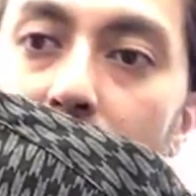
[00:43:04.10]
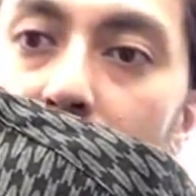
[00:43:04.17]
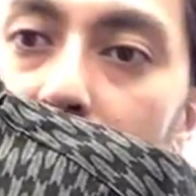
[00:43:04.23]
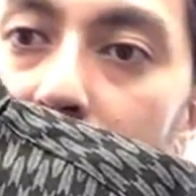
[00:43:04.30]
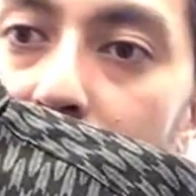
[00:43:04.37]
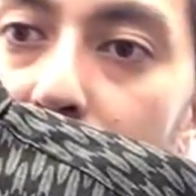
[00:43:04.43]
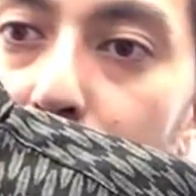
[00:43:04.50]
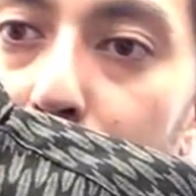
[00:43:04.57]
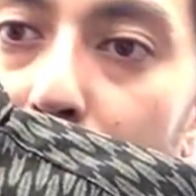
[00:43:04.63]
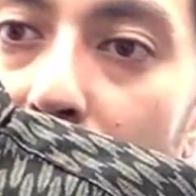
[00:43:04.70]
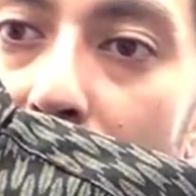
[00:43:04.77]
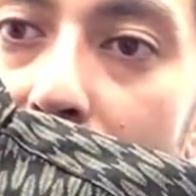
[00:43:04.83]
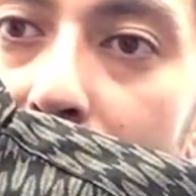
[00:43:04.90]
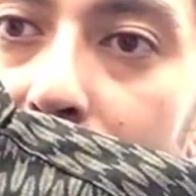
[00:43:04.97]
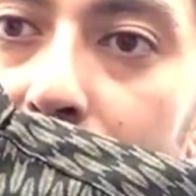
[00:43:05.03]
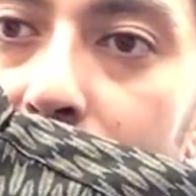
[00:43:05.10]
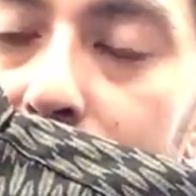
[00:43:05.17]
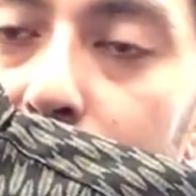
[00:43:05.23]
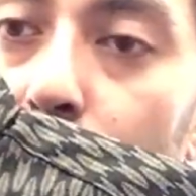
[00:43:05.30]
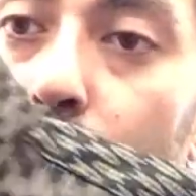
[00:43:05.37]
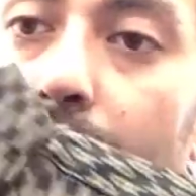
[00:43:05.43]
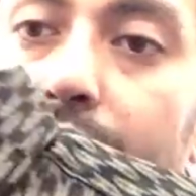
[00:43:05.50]
in the black,
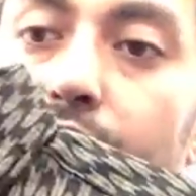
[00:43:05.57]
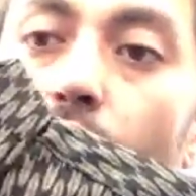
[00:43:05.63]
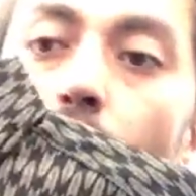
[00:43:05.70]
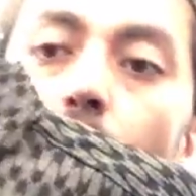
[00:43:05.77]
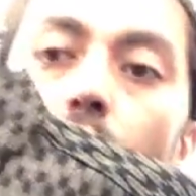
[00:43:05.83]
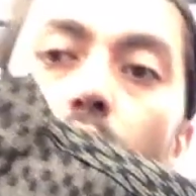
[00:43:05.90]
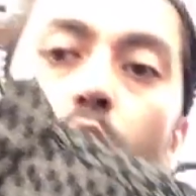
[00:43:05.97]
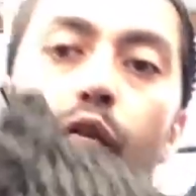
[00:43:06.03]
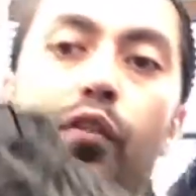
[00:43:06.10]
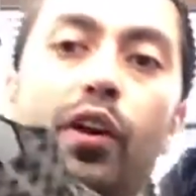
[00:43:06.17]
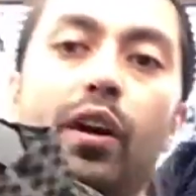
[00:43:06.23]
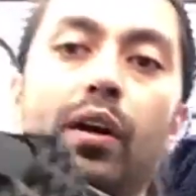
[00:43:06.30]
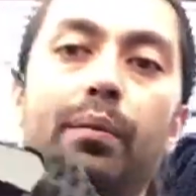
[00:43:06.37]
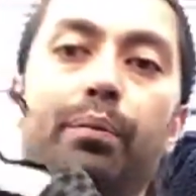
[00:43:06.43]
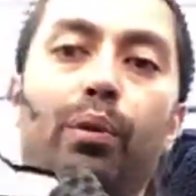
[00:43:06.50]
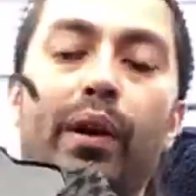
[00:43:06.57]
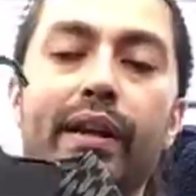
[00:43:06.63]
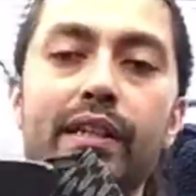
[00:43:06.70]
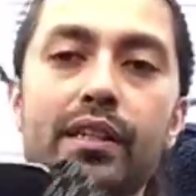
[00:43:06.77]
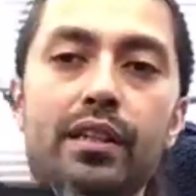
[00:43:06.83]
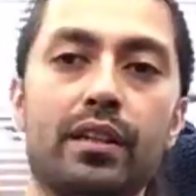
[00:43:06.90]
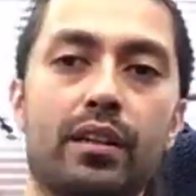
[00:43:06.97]
so a nice all-over
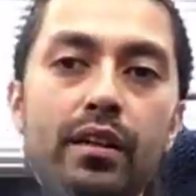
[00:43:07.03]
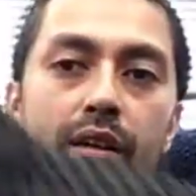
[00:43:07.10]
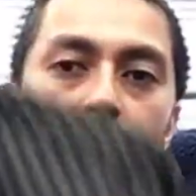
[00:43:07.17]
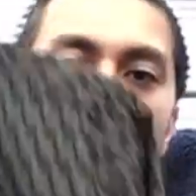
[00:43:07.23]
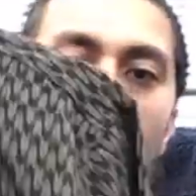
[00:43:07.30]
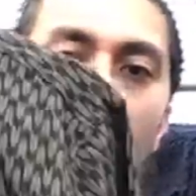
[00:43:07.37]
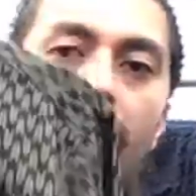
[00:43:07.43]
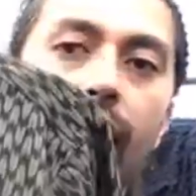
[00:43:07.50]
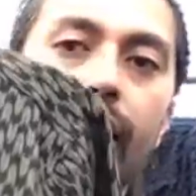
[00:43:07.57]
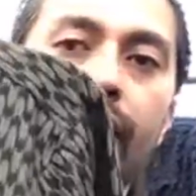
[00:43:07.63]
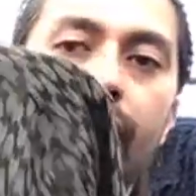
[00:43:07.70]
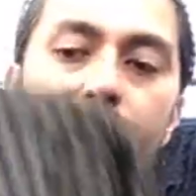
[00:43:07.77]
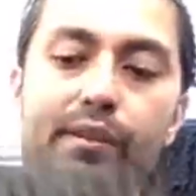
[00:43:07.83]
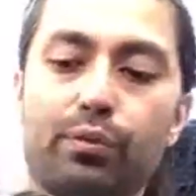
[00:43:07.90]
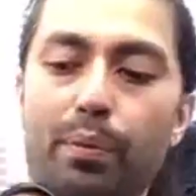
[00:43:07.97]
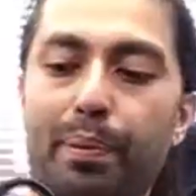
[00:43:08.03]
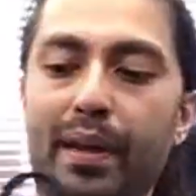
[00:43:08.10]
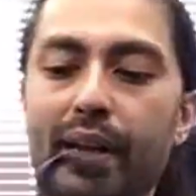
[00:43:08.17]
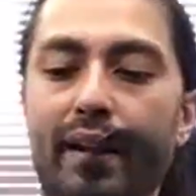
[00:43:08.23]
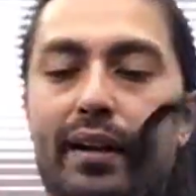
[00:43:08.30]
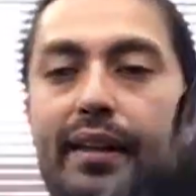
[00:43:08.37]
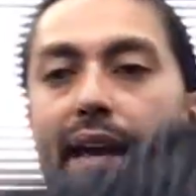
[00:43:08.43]
print. And it's repeated